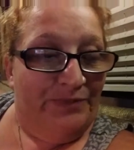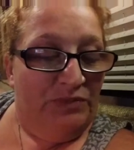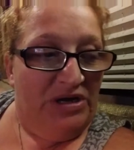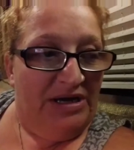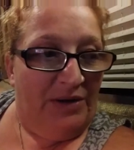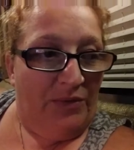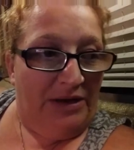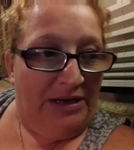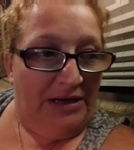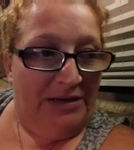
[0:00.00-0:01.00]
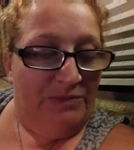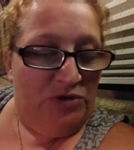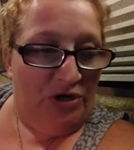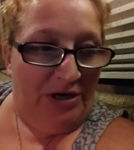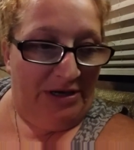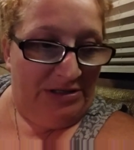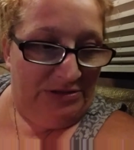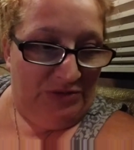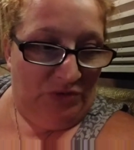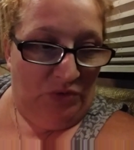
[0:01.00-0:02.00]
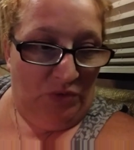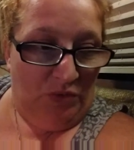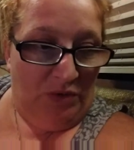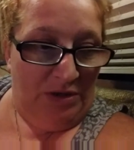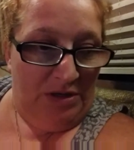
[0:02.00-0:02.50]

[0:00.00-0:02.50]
But anyway, I'm trying to